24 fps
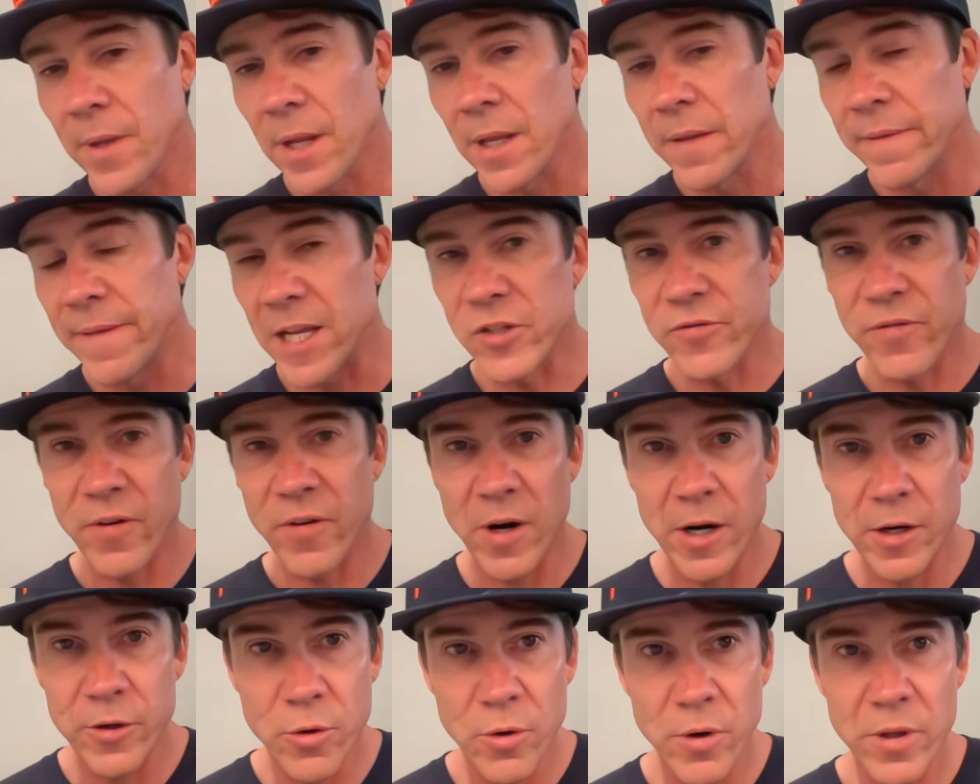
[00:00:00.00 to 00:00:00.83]
that's for
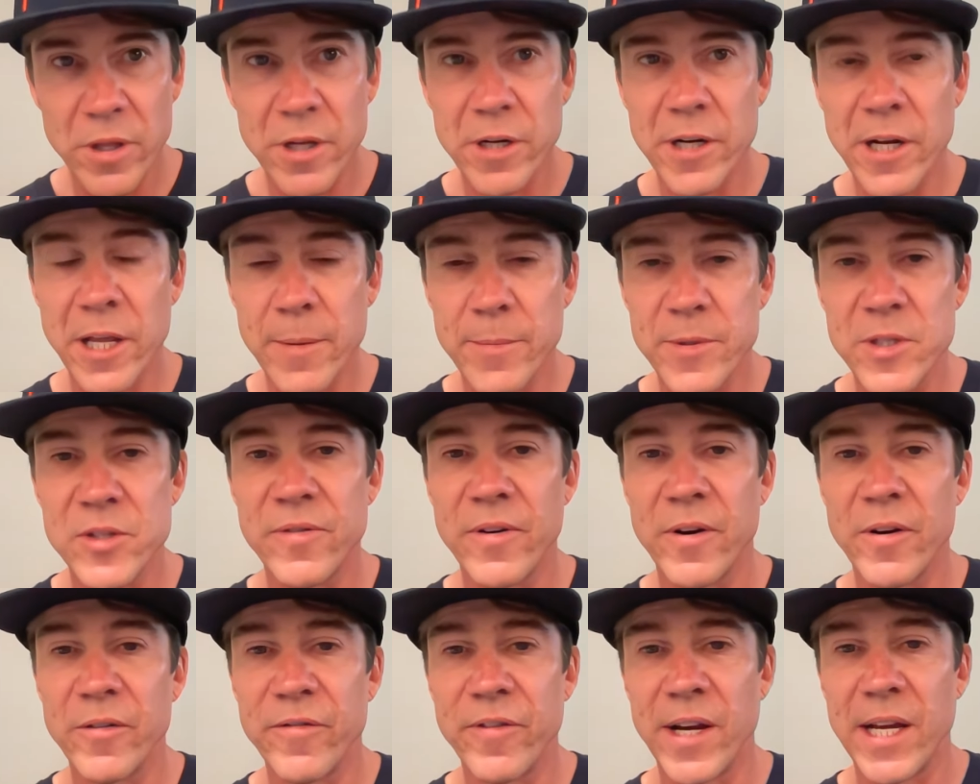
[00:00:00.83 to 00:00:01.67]
our Northern
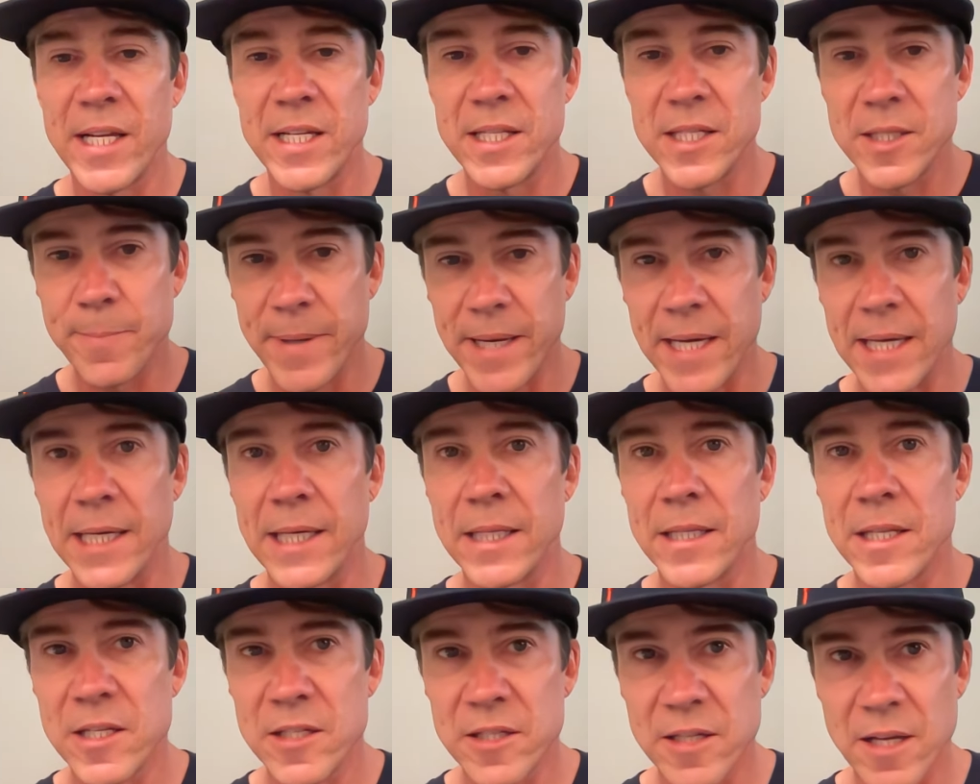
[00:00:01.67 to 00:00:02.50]
Hemisphere friends being
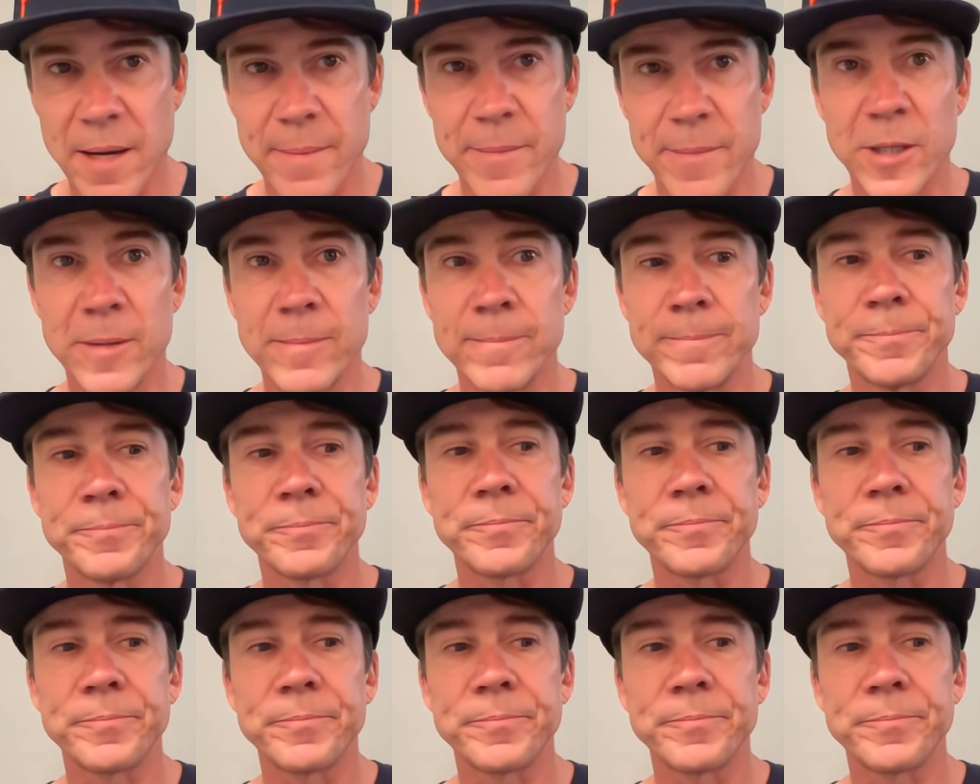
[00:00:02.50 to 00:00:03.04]
in the summer.